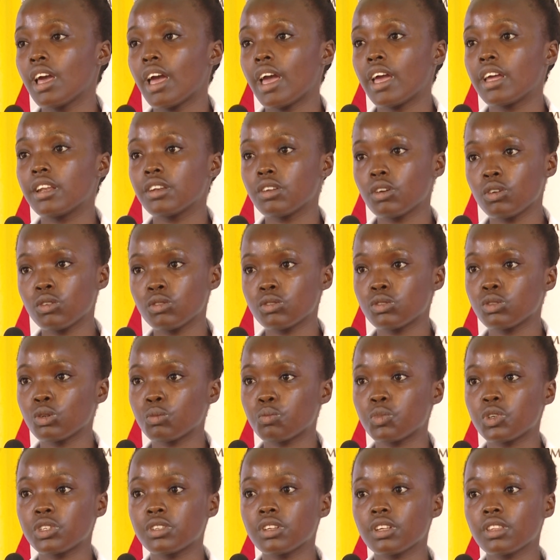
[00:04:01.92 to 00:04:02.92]
and also
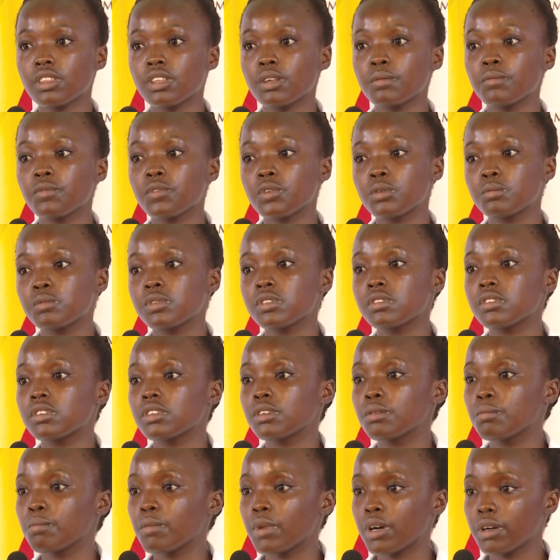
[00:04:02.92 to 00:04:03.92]
protect them from
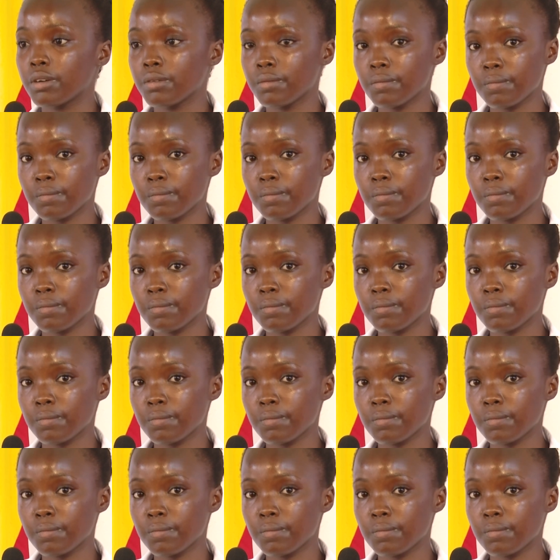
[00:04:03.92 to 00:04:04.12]
stigma.